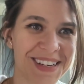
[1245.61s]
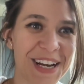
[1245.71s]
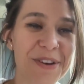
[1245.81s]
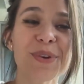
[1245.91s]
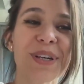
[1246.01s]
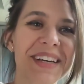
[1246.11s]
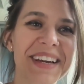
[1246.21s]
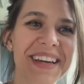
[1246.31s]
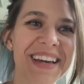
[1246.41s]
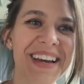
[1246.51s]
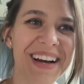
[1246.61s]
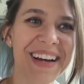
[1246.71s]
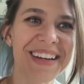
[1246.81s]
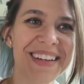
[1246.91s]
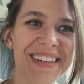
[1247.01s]
I feel like
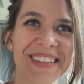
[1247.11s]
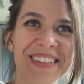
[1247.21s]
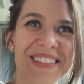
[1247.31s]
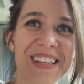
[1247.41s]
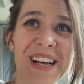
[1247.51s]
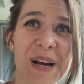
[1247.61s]
AI is